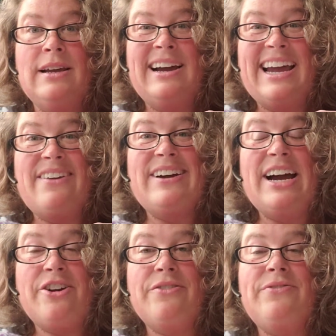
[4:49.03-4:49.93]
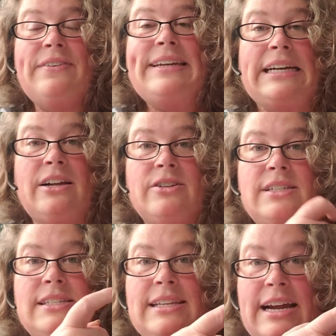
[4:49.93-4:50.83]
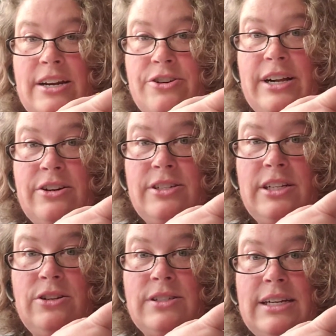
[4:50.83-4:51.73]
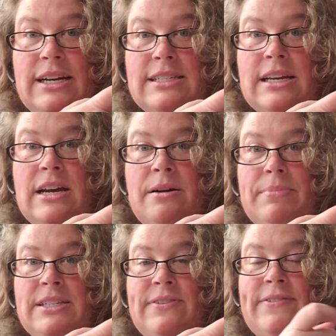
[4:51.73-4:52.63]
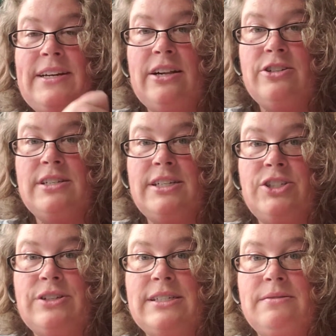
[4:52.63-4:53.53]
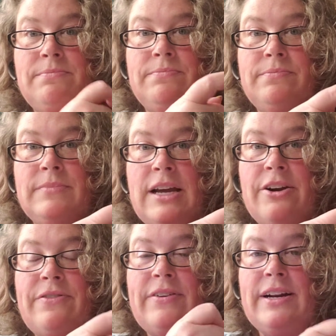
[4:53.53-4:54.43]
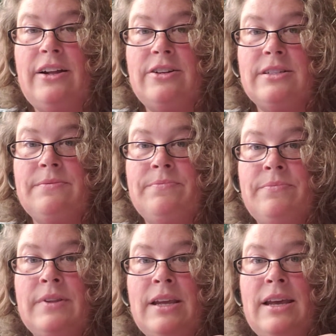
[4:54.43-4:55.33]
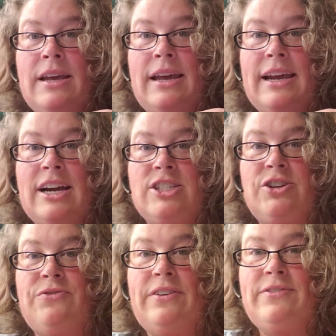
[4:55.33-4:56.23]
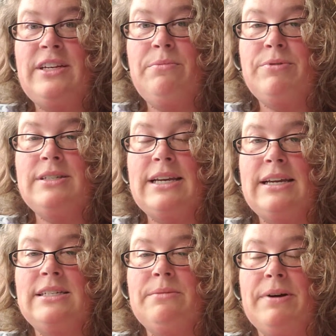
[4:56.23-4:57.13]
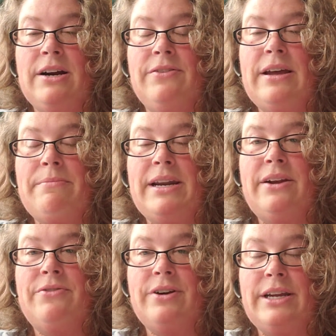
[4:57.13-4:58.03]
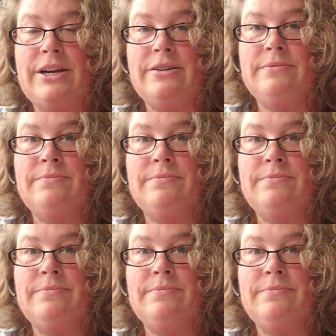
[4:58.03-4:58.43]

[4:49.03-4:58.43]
I have $150 because the $100 in closing costs plus $50 in interest. $150. It costs you 15% to borrow that money for a year.